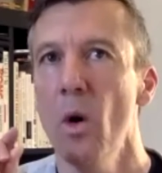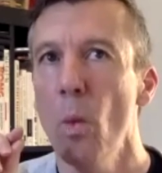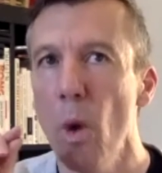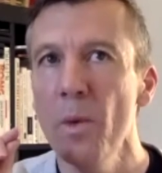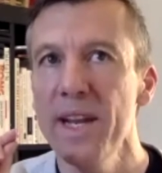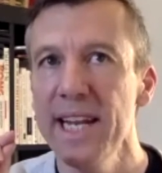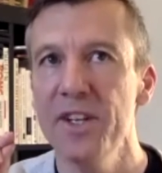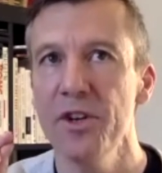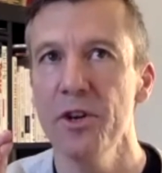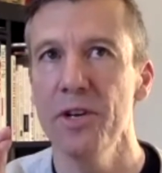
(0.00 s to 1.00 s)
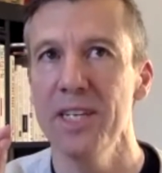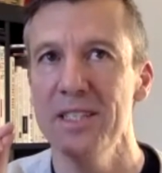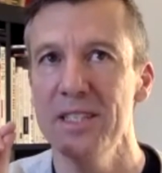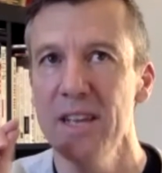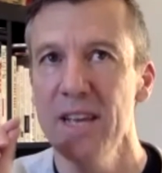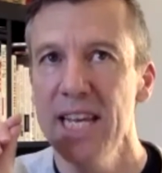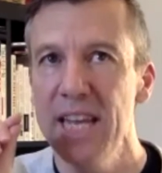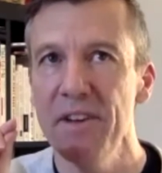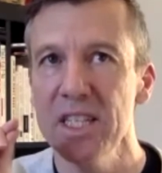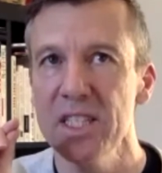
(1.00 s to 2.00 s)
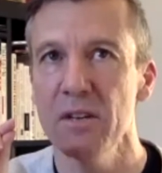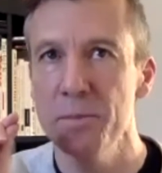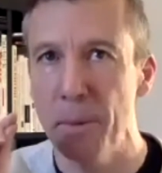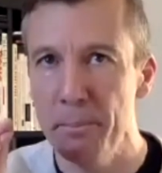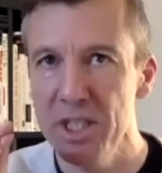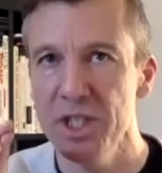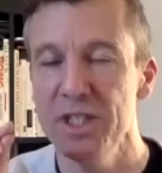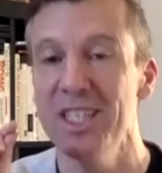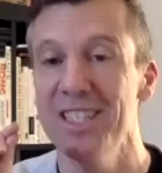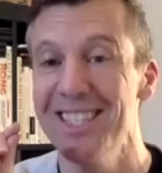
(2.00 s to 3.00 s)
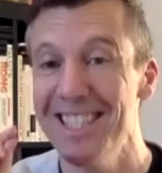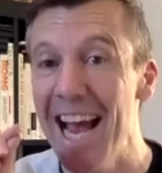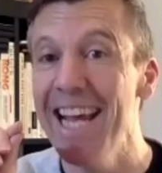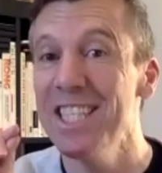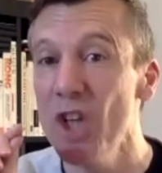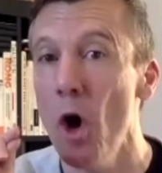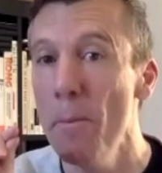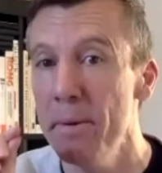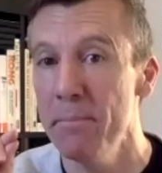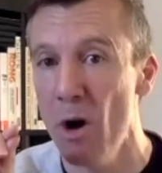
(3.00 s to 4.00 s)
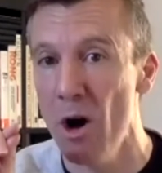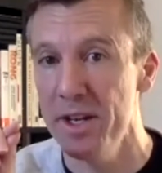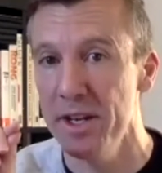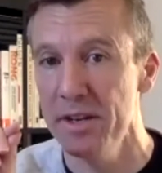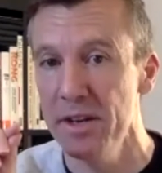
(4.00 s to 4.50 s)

What we need to do is give ourselves permission to stay as open minded